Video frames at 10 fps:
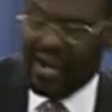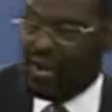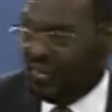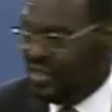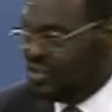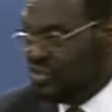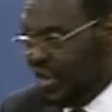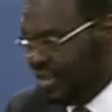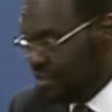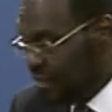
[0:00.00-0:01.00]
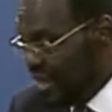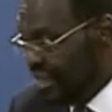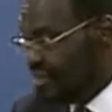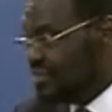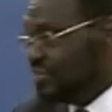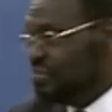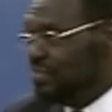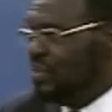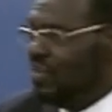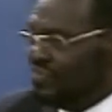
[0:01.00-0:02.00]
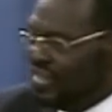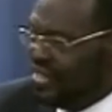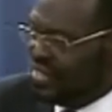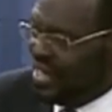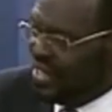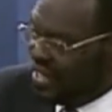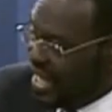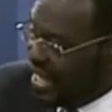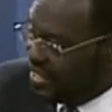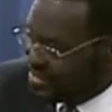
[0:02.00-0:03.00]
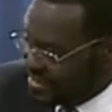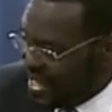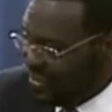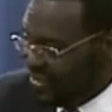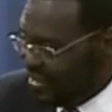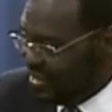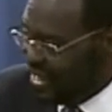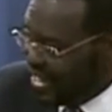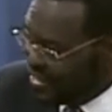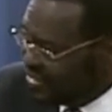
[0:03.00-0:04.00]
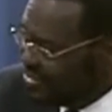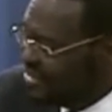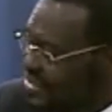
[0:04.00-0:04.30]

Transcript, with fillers: by all these transplants from North Carolina, South Carolina,